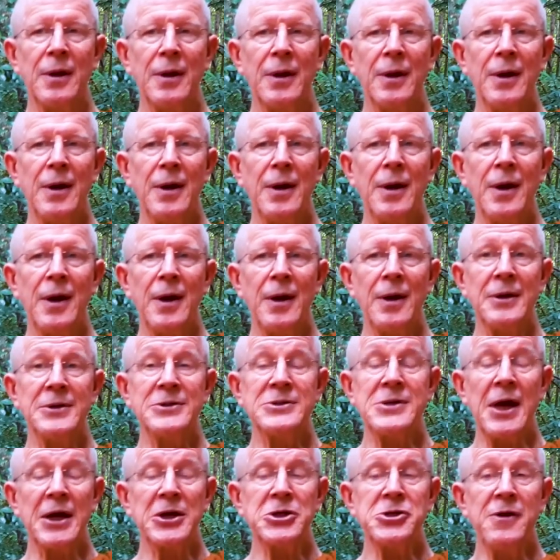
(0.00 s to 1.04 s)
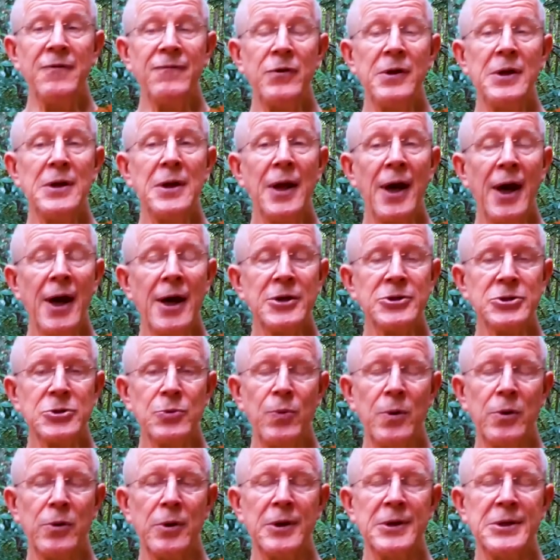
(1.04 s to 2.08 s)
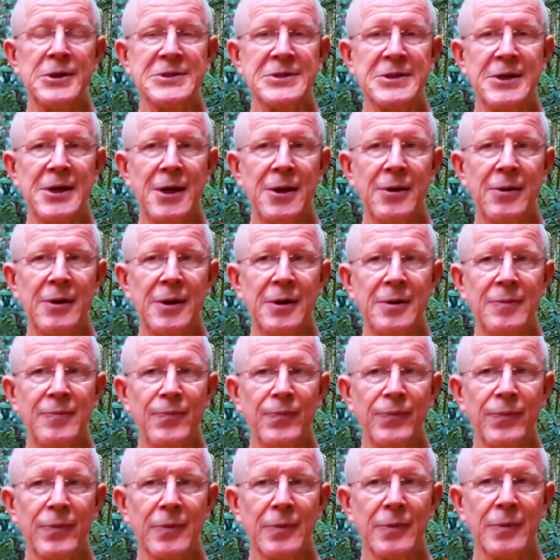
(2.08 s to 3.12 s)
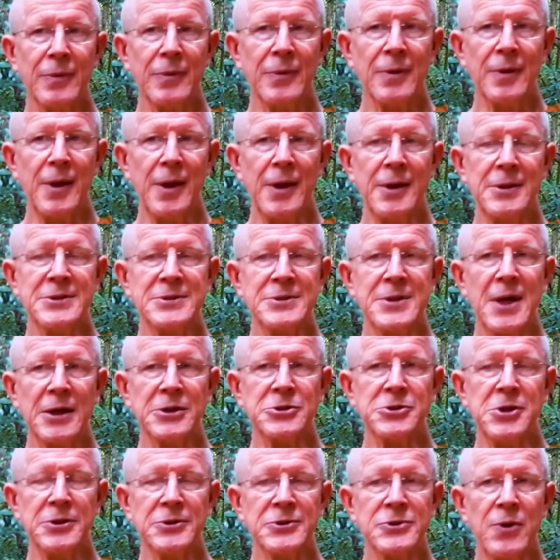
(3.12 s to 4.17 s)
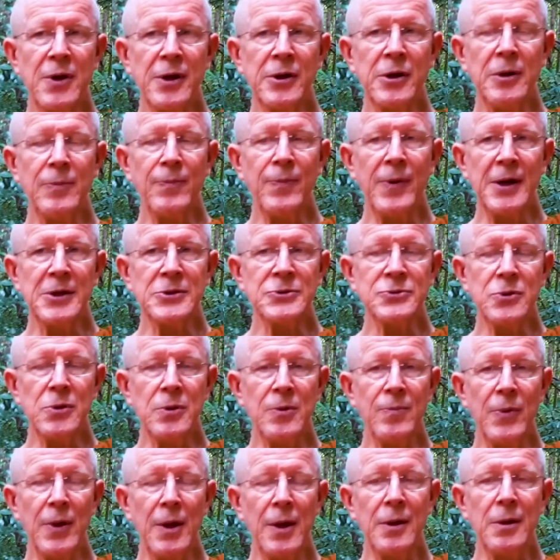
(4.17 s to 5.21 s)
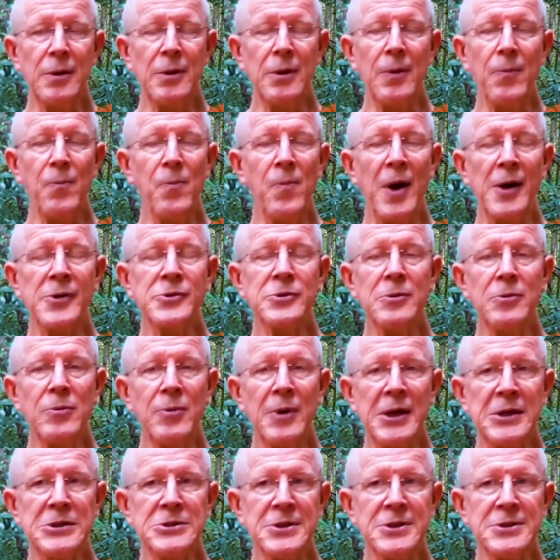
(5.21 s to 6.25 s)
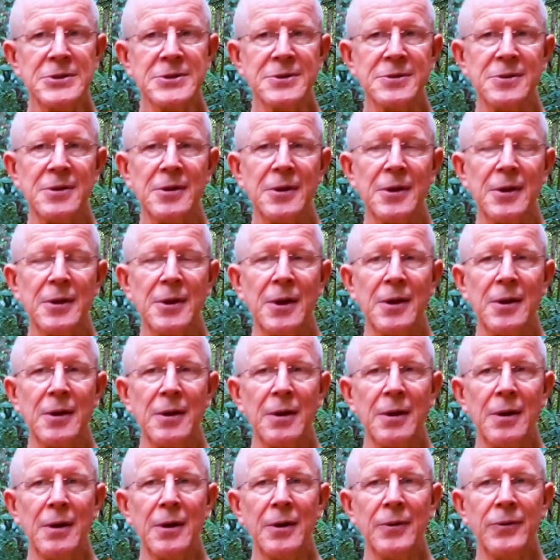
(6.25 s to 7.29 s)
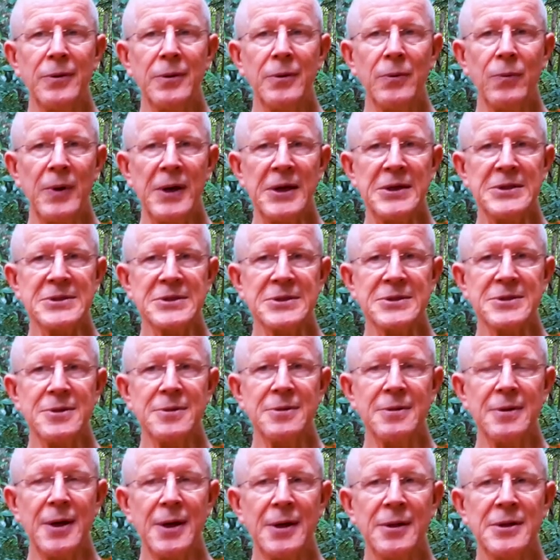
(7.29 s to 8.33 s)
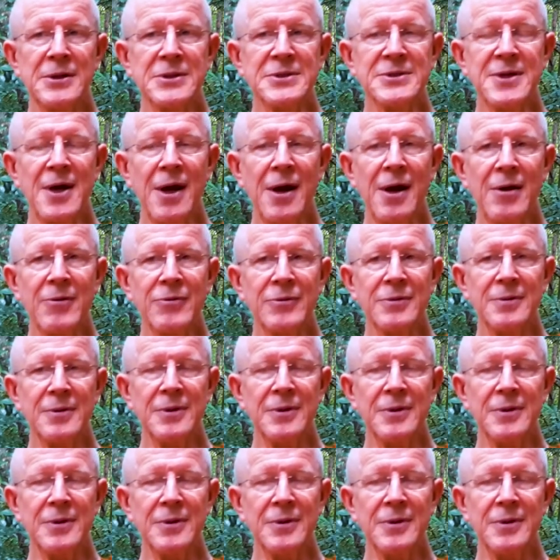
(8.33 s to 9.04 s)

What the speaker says: It's actually a very large wilderness area. It's actually surrounded by two mountain ranges on the west and the south.